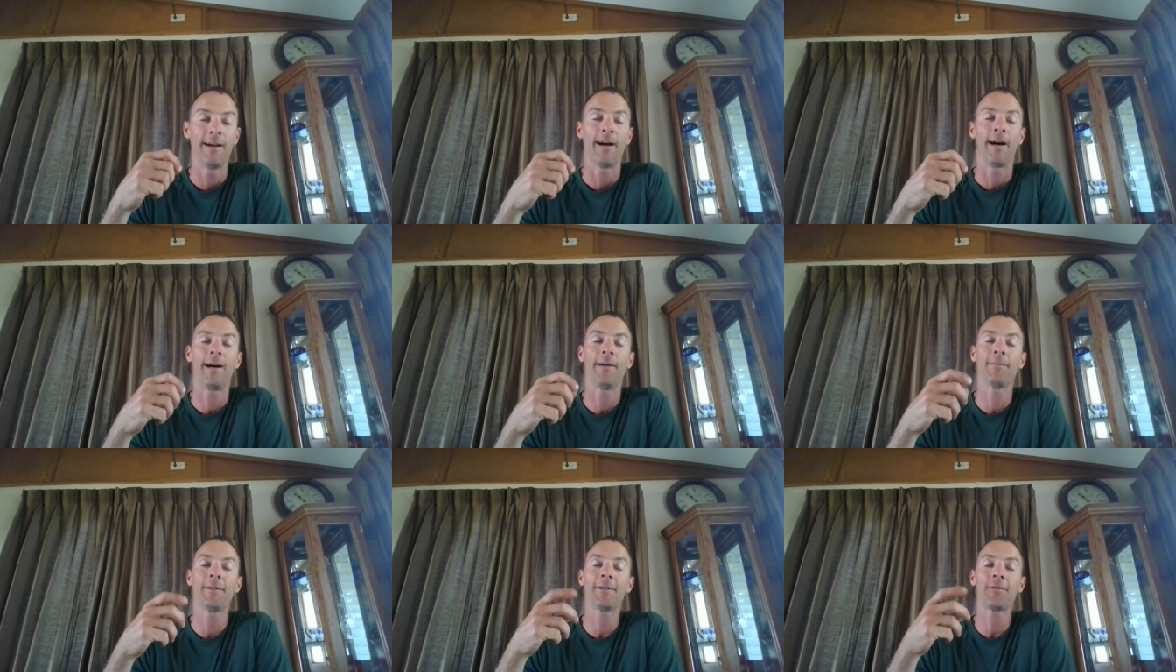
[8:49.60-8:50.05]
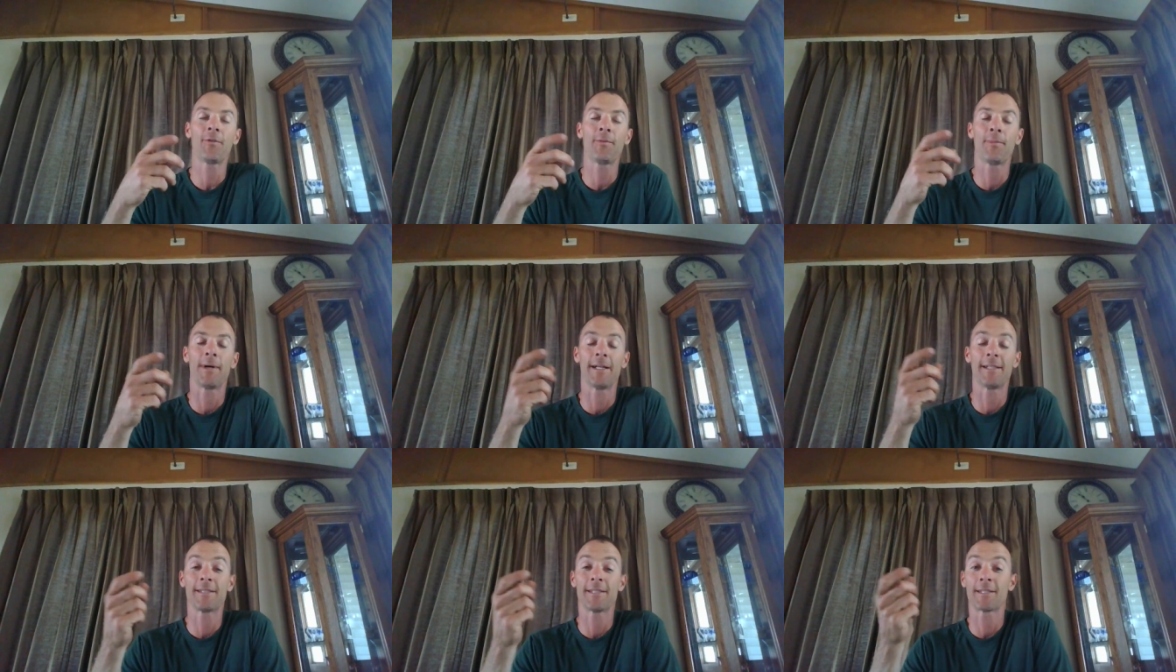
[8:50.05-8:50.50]
Um, this
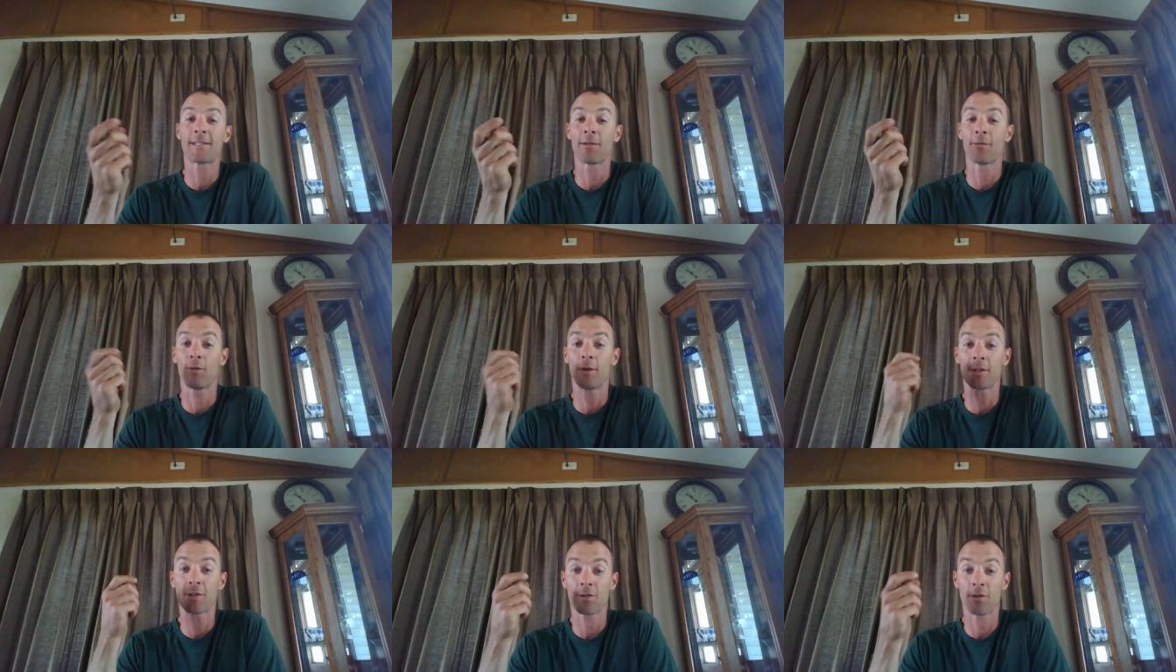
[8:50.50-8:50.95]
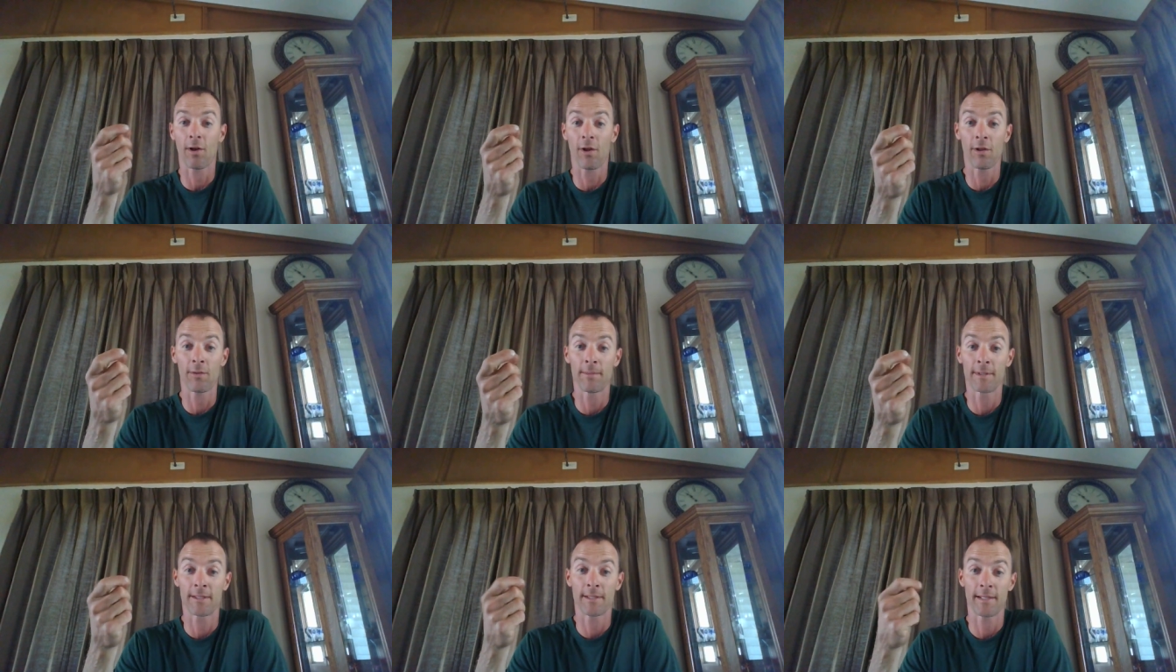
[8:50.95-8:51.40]
reminds us of what
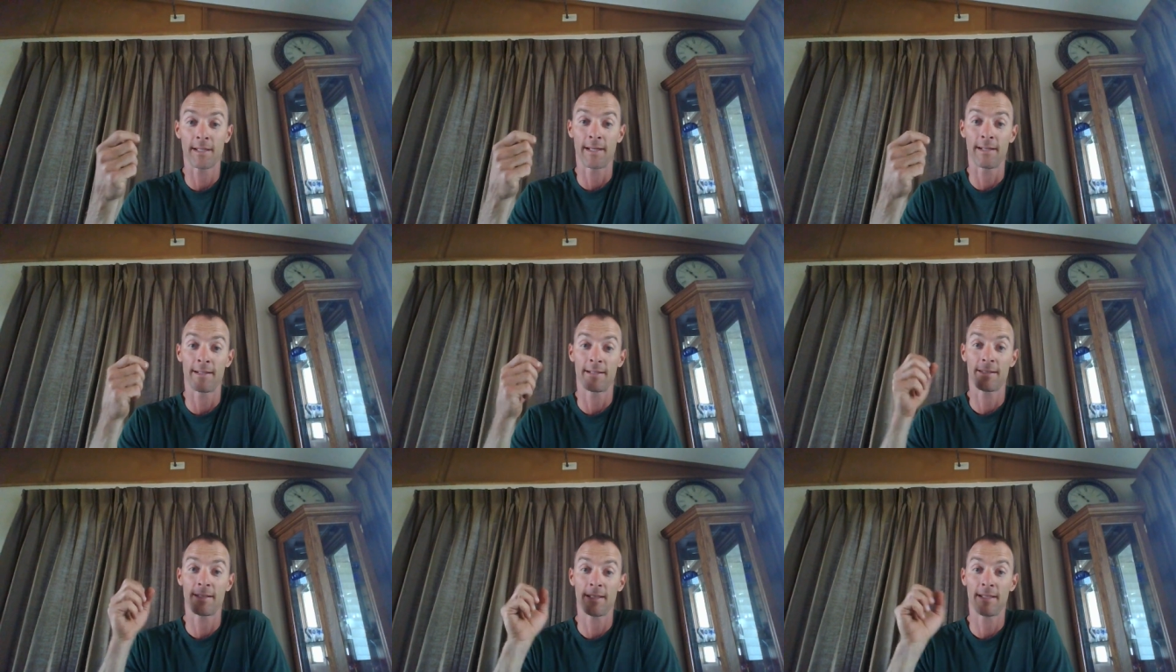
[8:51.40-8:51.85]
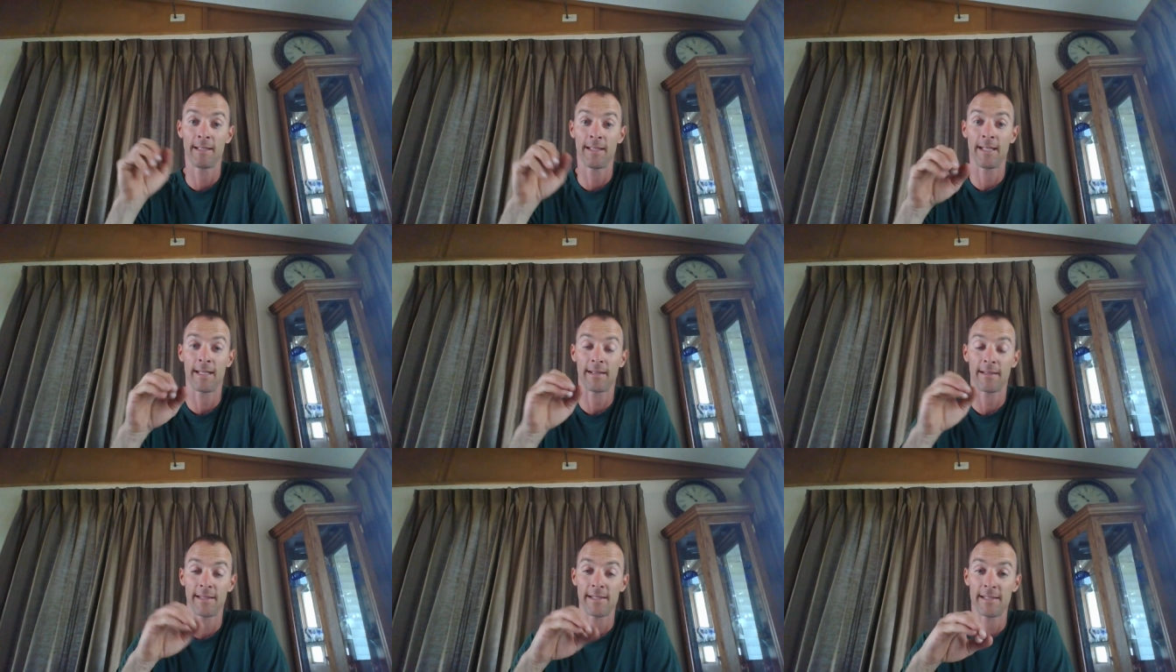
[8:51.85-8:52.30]
Solomon said. It's in
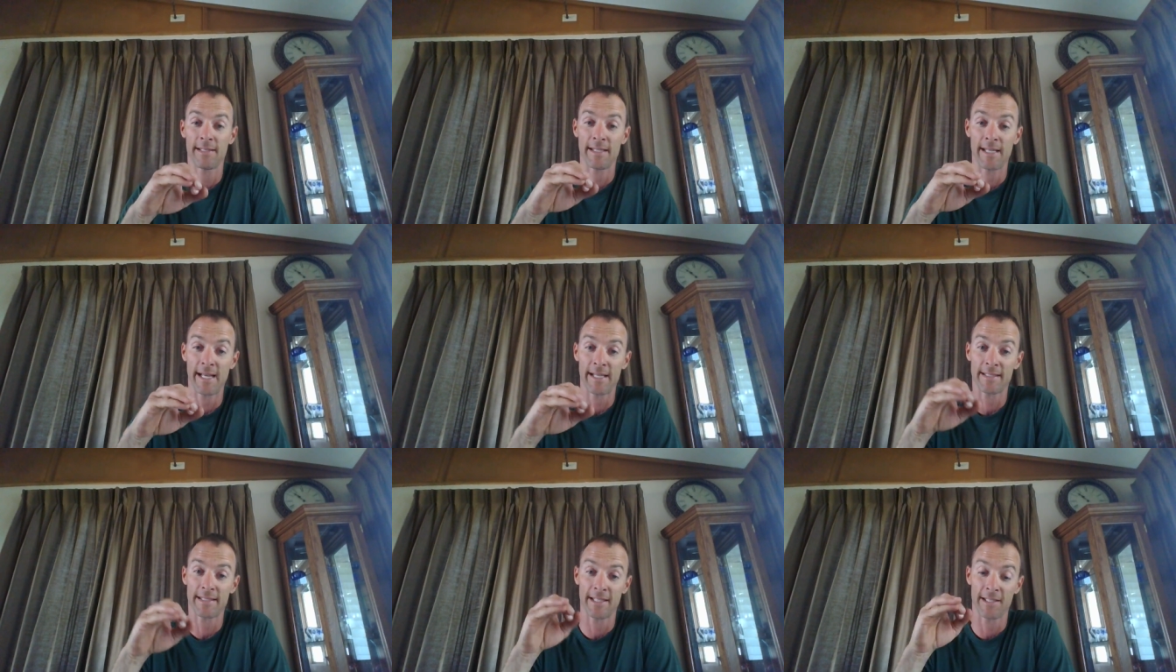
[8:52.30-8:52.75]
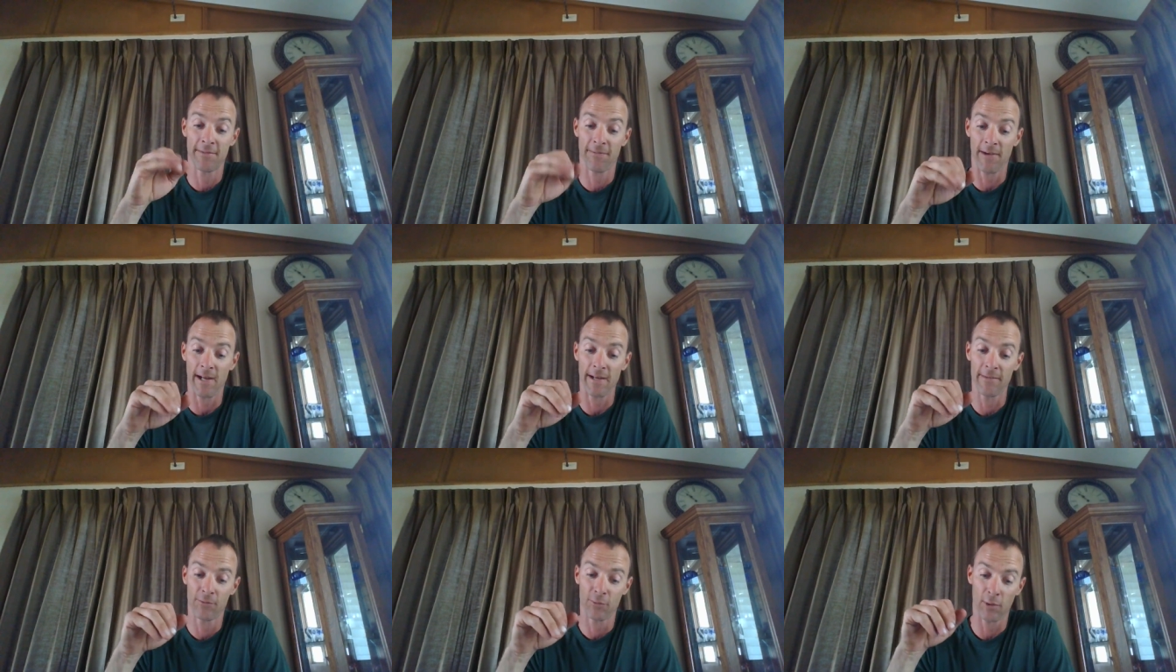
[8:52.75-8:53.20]
Ecclesiastes
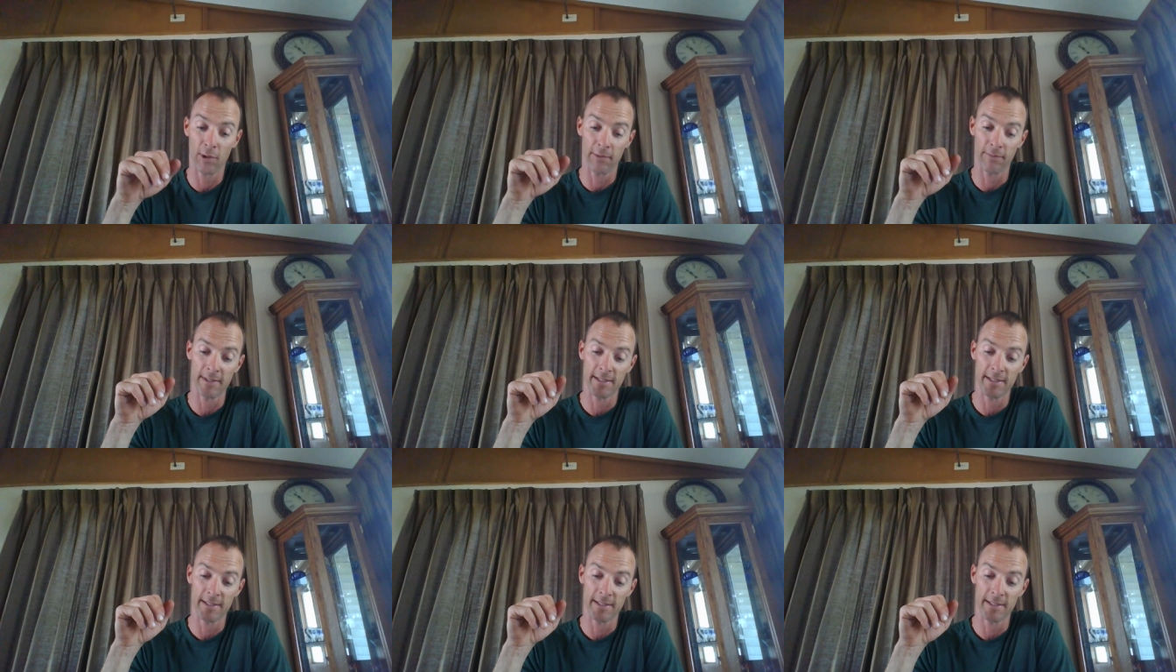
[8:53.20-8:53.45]
5:12.